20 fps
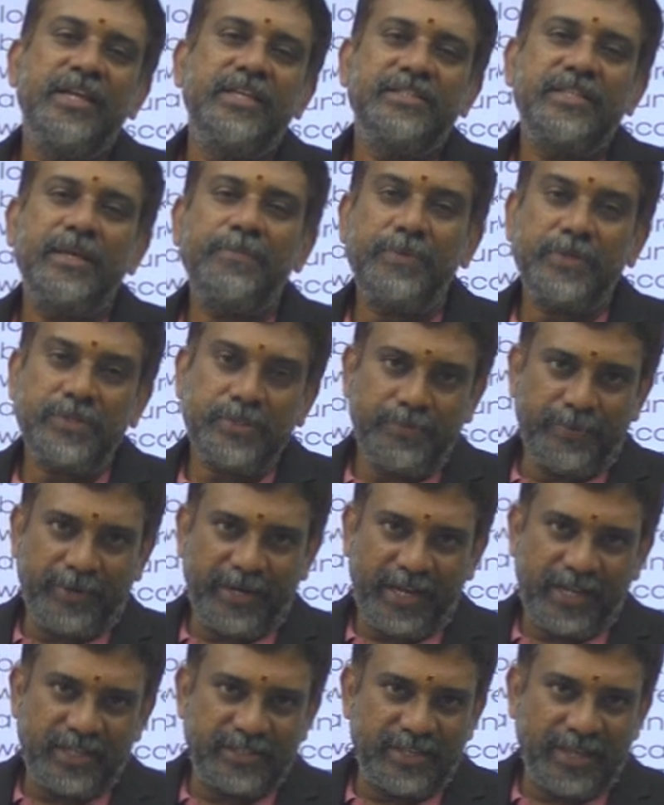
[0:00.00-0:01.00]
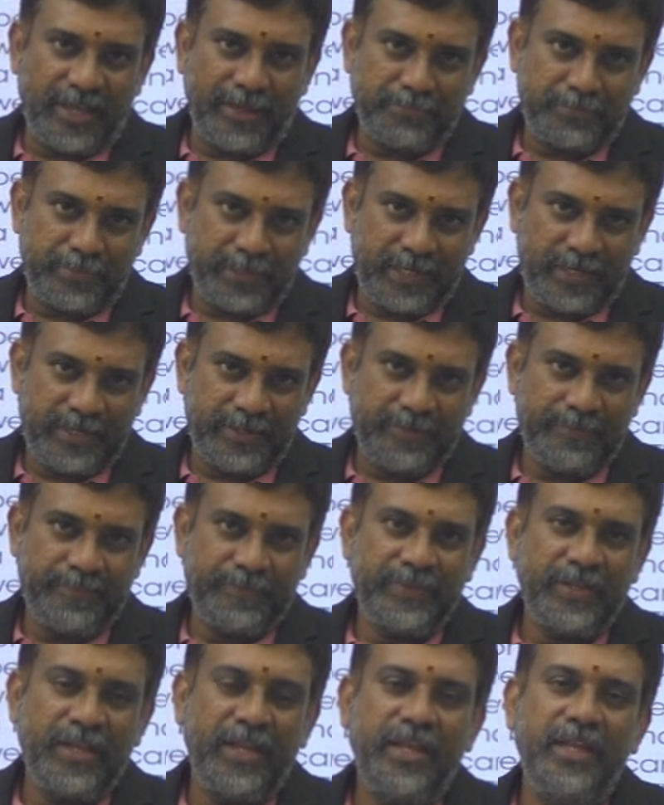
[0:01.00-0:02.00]
Suppose, for example,
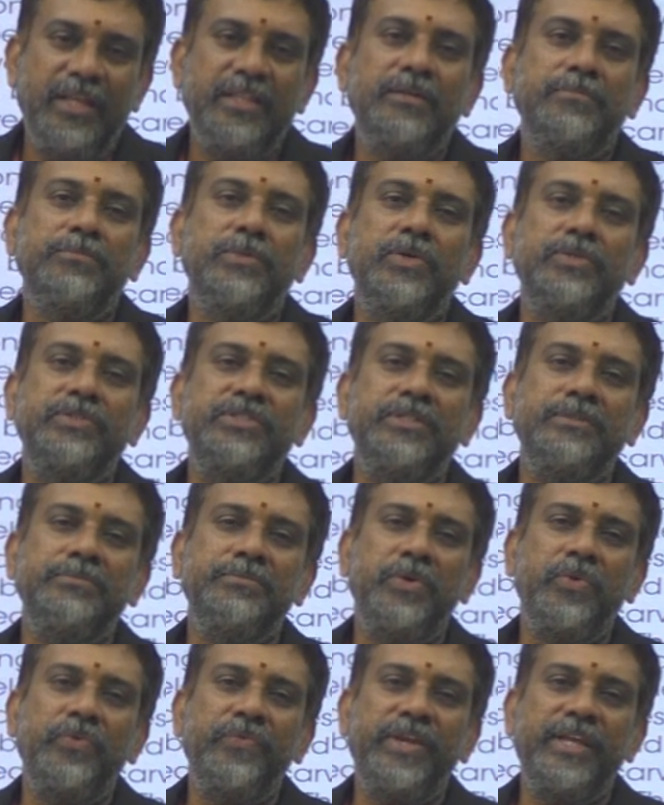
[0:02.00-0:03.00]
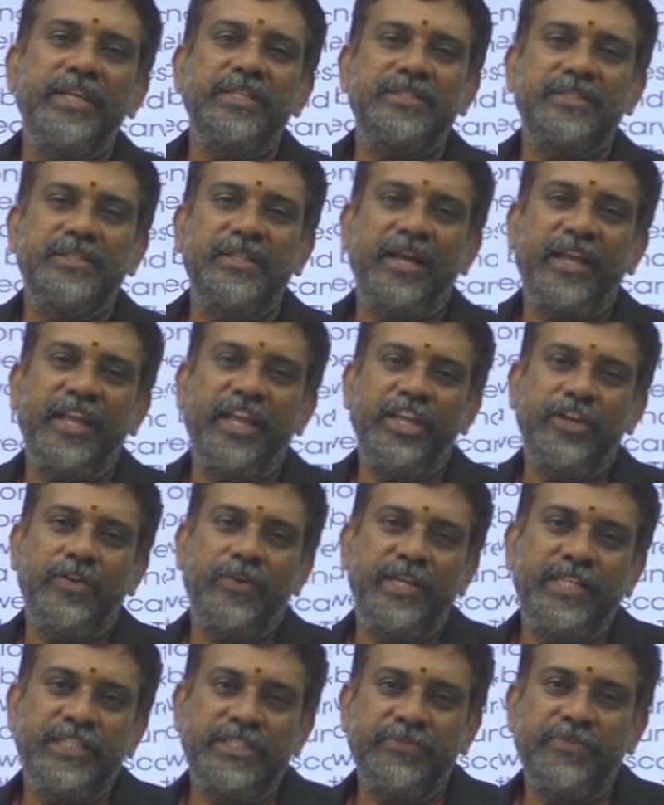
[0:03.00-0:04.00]
in the modern movies, the
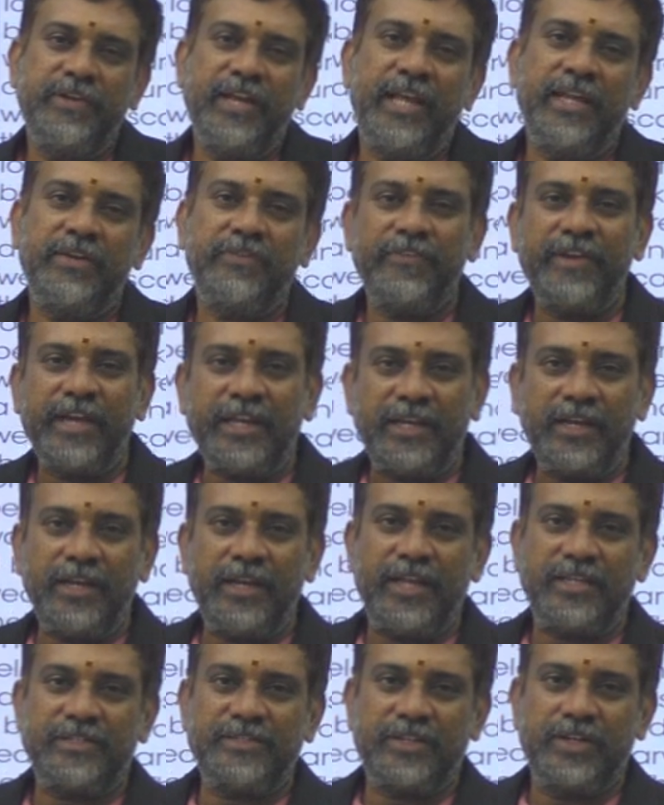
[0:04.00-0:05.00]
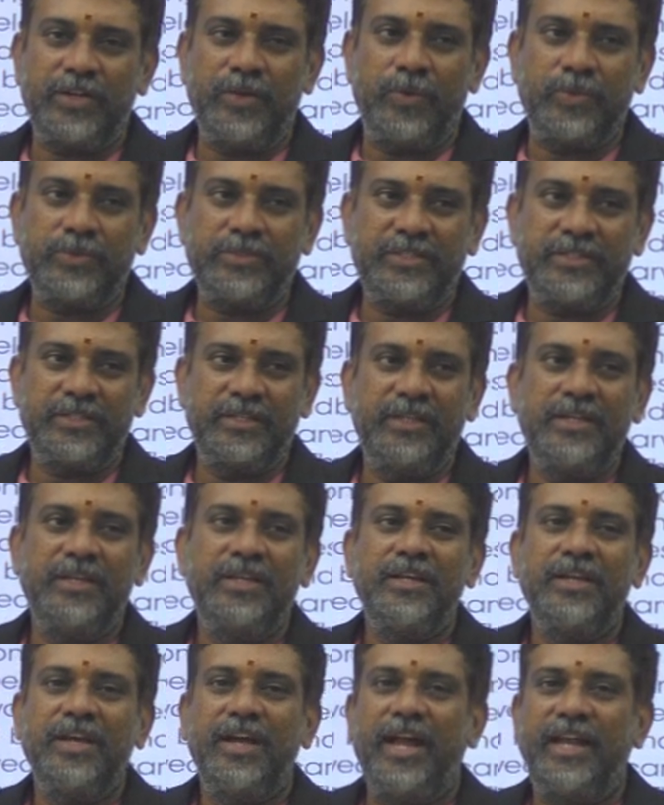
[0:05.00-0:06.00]
heroines wear very less clothes
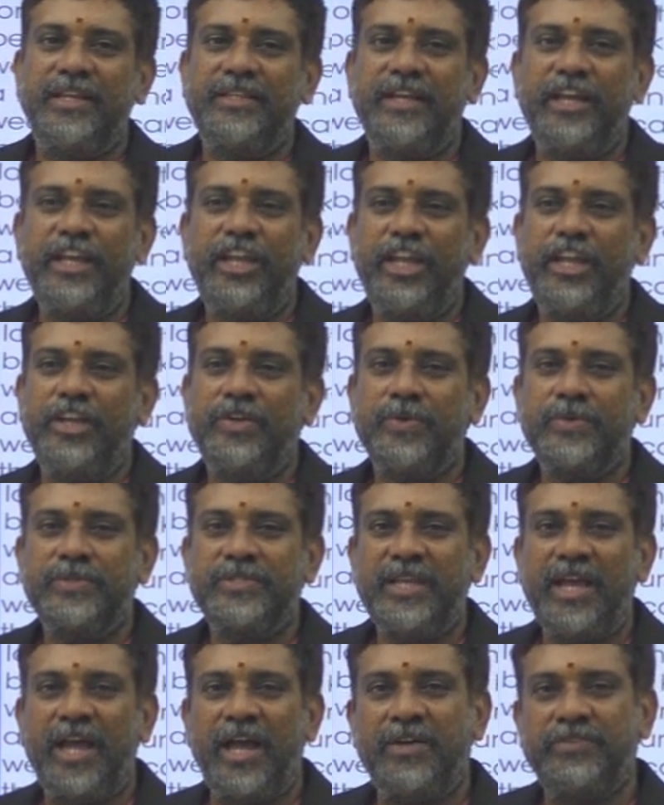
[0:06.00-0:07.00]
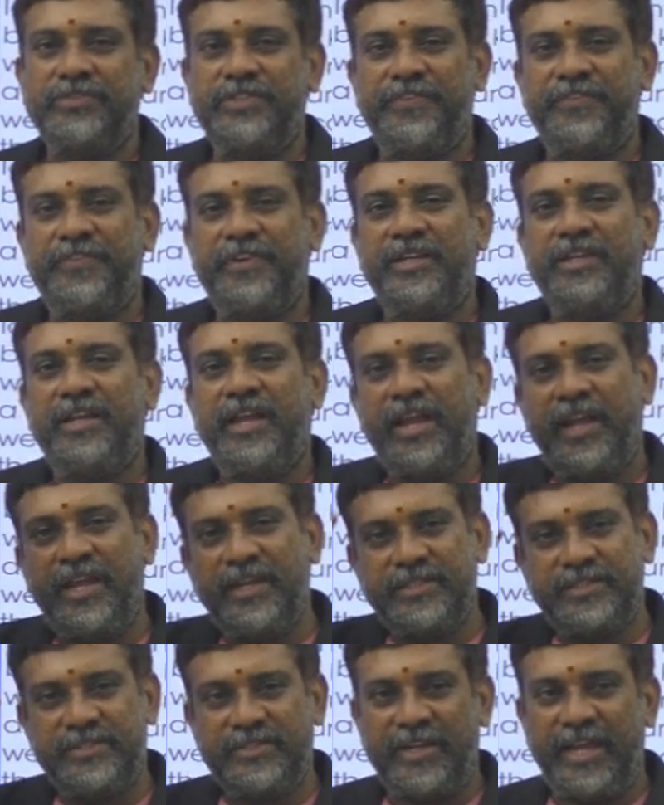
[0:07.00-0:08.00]
and the heroes have different
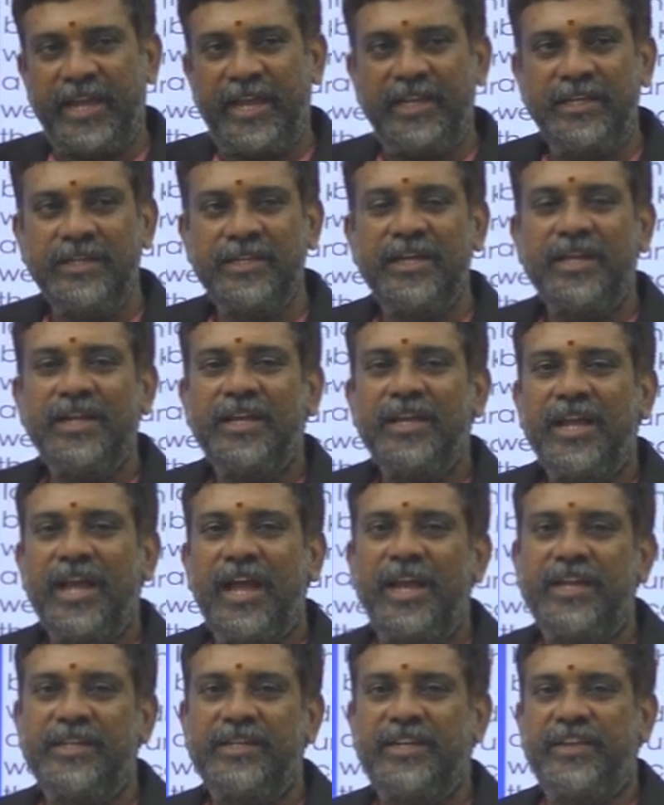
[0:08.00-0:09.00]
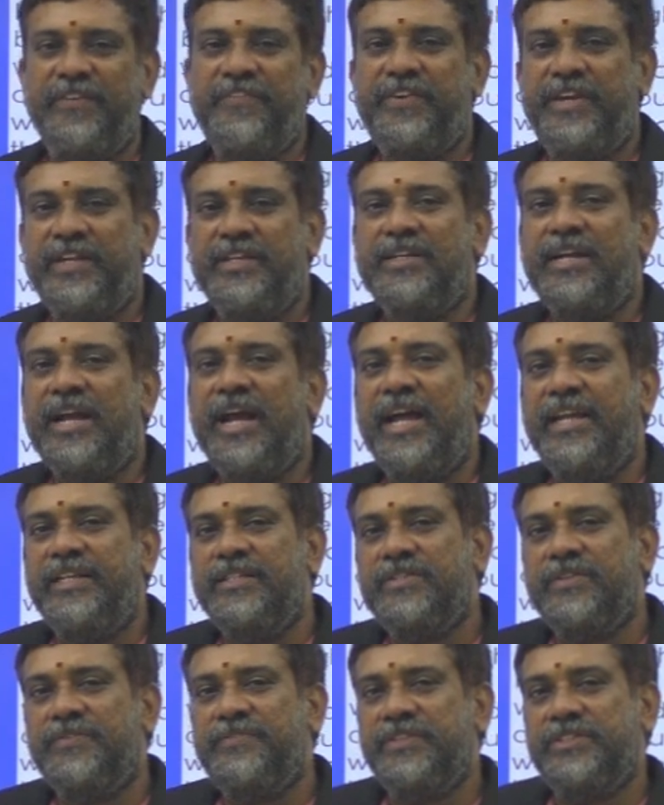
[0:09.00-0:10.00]
hairstyle and different
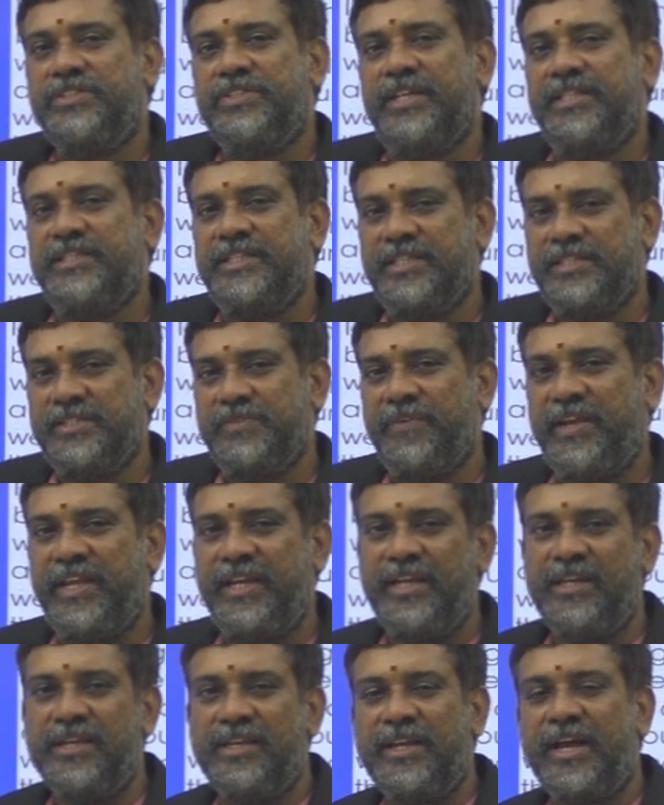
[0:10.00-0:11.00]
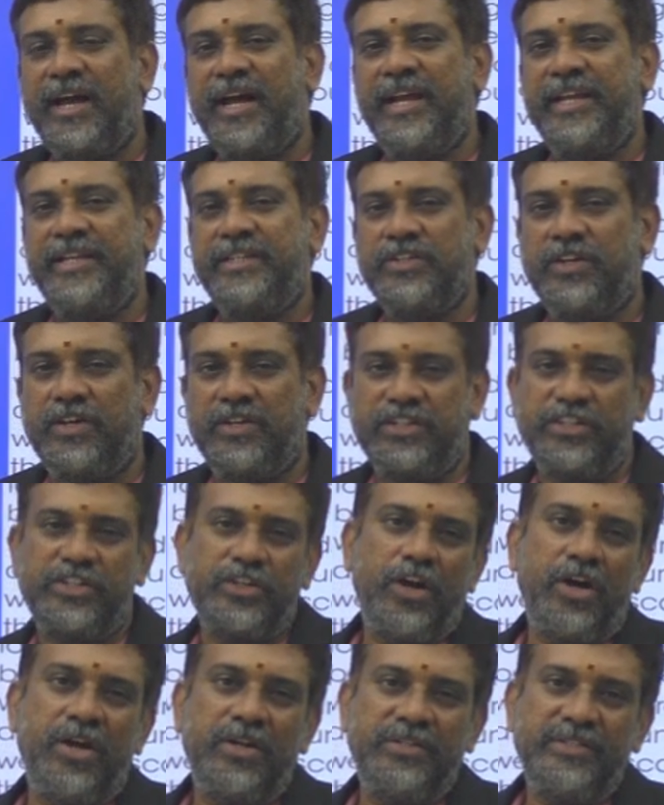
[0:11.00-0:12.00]
kinds of dresses, very tight or
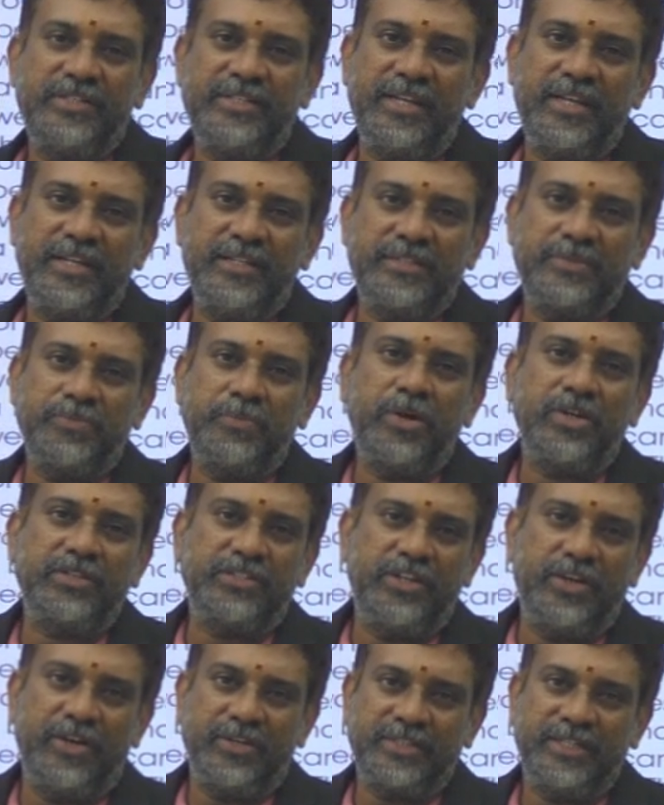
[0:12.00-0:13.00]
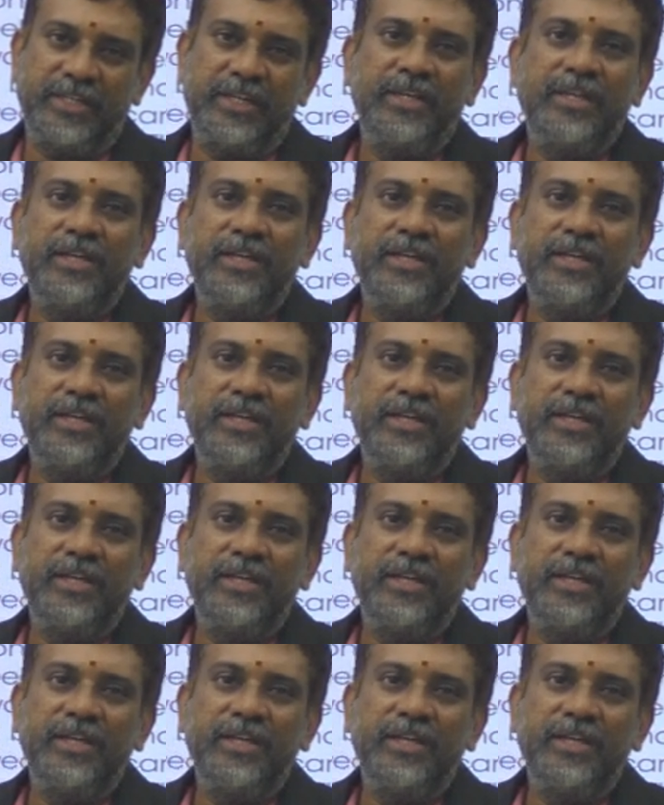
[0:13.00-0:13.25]
torn jeans, whatnot.